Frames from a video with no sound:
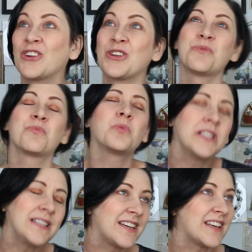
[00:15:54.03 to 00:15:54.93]
Are you
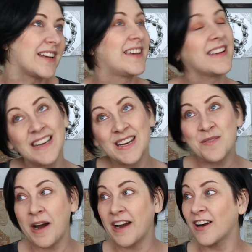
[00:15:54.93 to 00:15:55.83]
really going to get
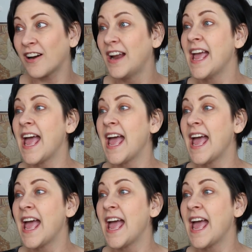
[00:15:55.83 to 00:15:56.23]
anywhere?